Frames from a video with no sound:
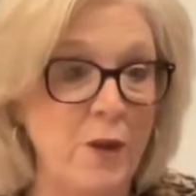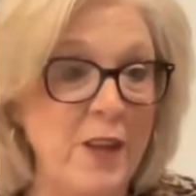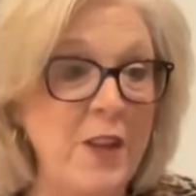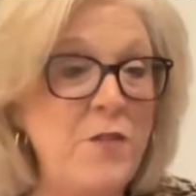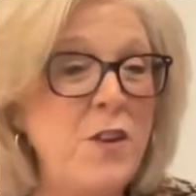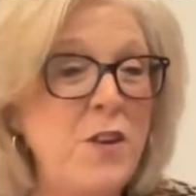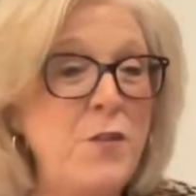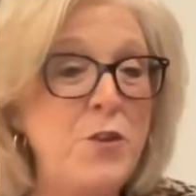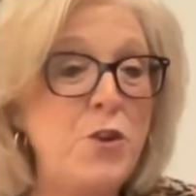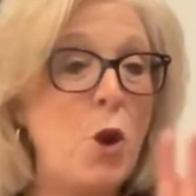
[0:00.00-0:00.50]

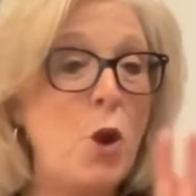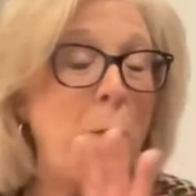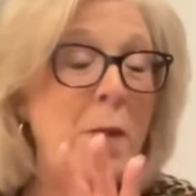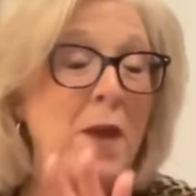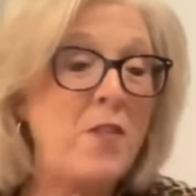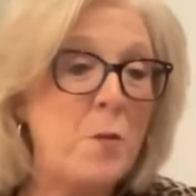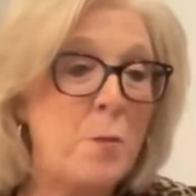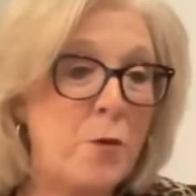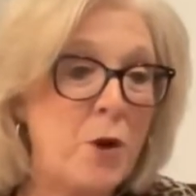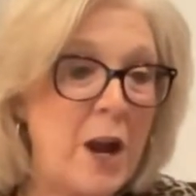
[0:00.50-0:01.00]
Even if you don't
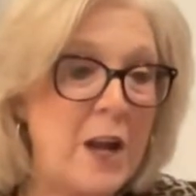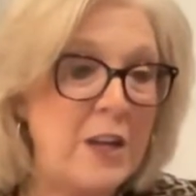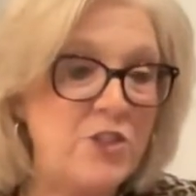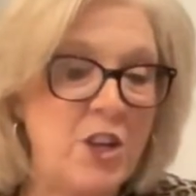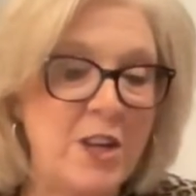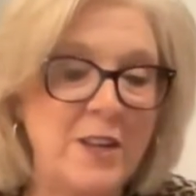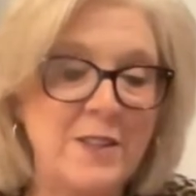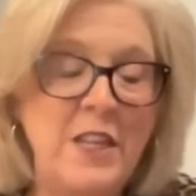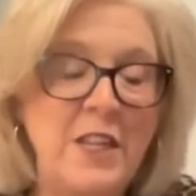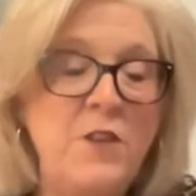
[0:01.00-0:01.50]
make the
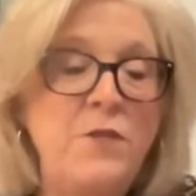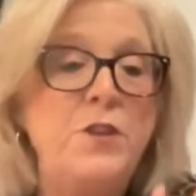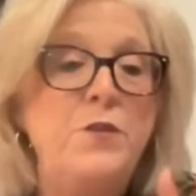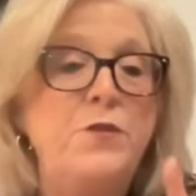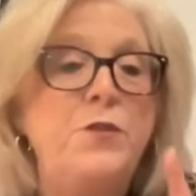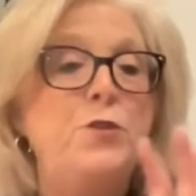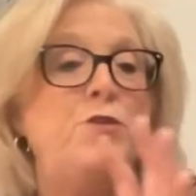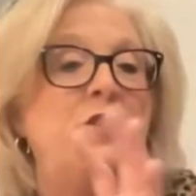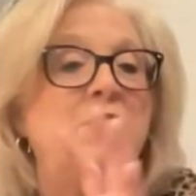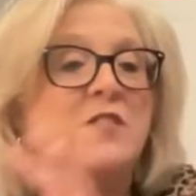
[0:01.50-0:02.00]
project, even if
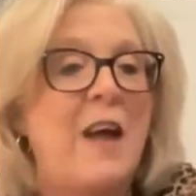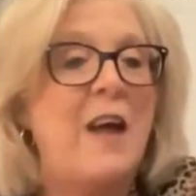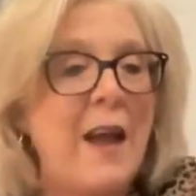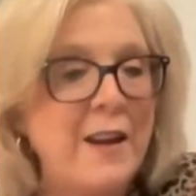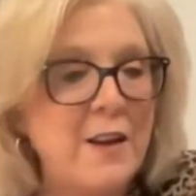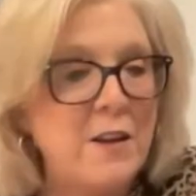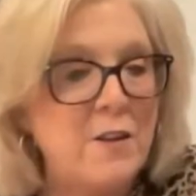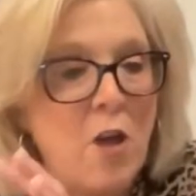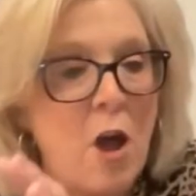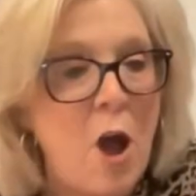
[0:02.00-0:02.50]
you
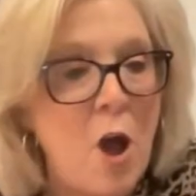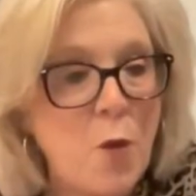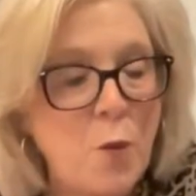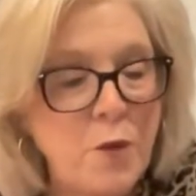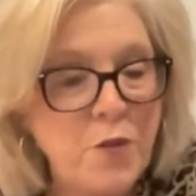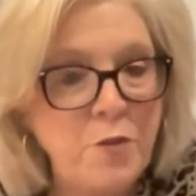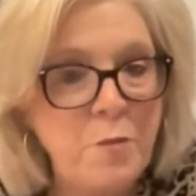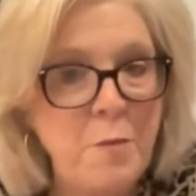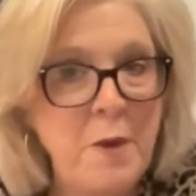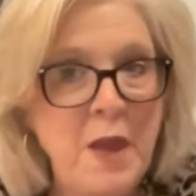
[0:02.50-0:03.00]
design along
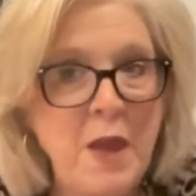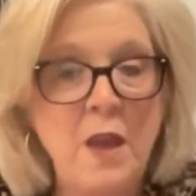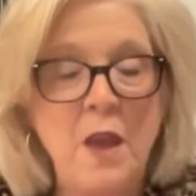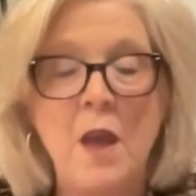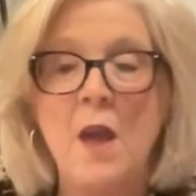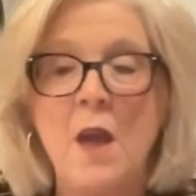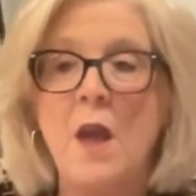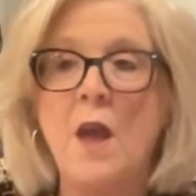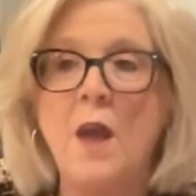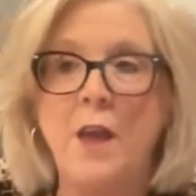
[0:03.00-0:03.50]
with me,
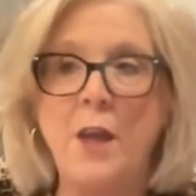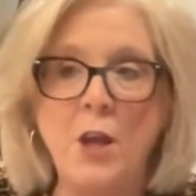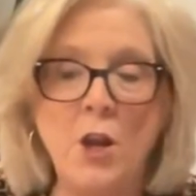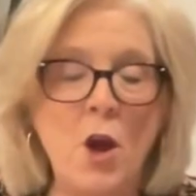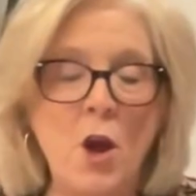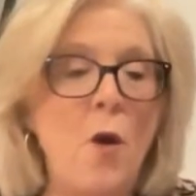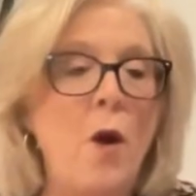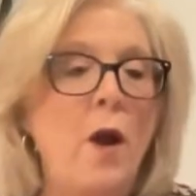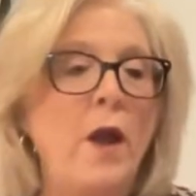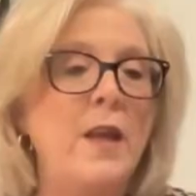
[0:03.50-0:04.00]

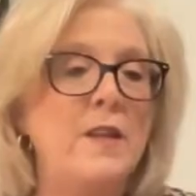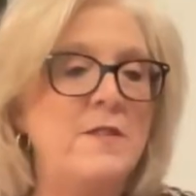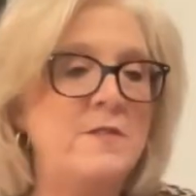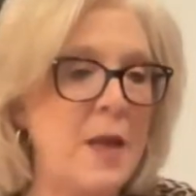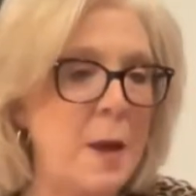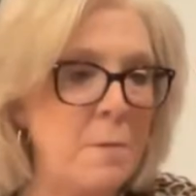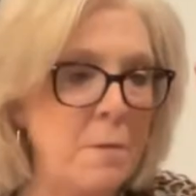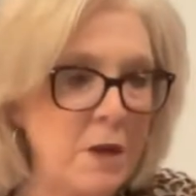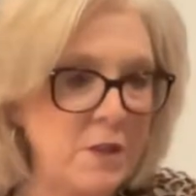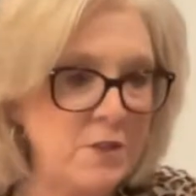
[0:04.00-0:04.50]
it's
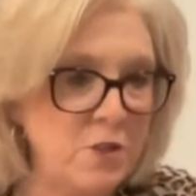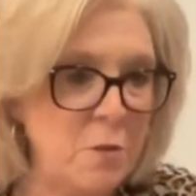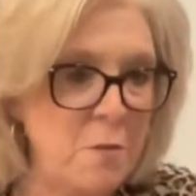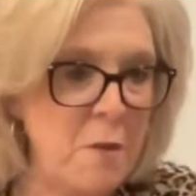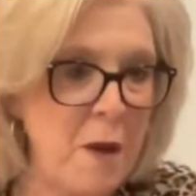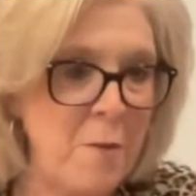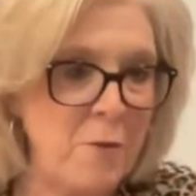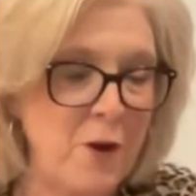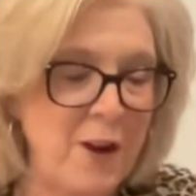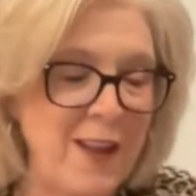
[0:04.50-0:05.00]
that muscle
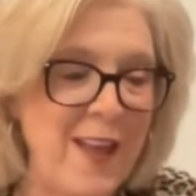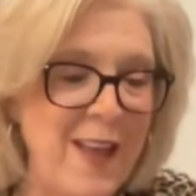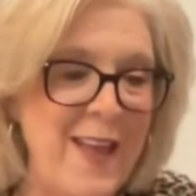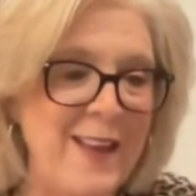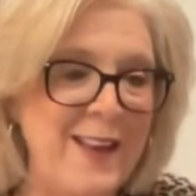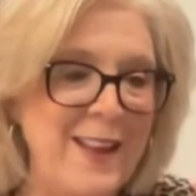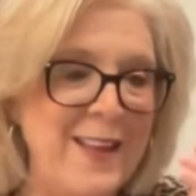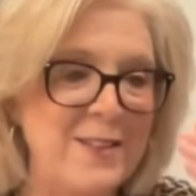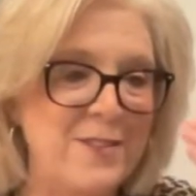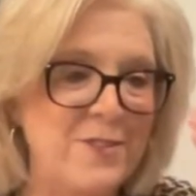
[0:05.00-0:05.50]
memory,
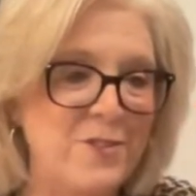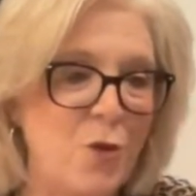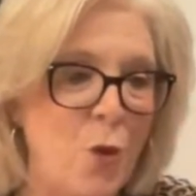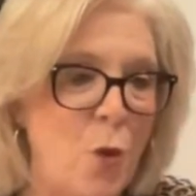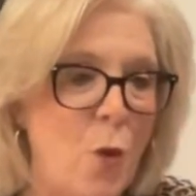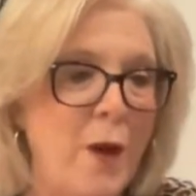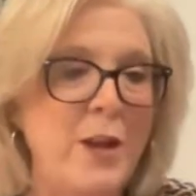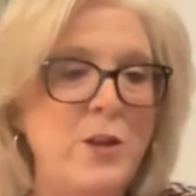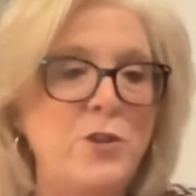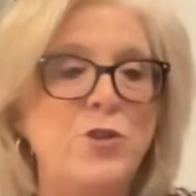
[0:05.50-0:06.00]
and it's
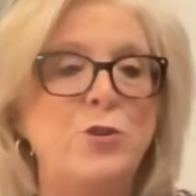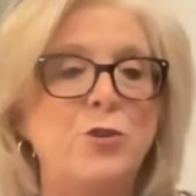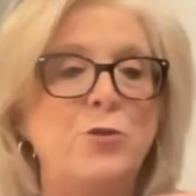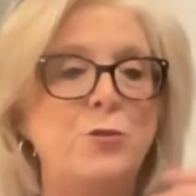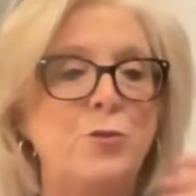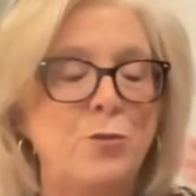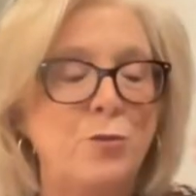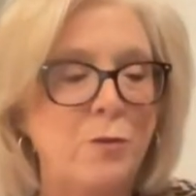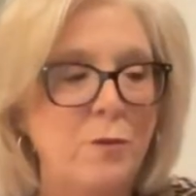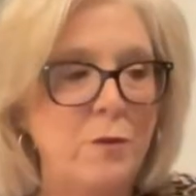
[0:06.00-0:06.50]
going
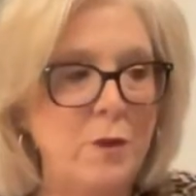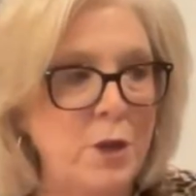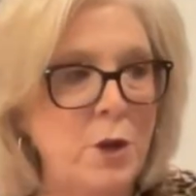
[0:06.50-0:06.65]
to,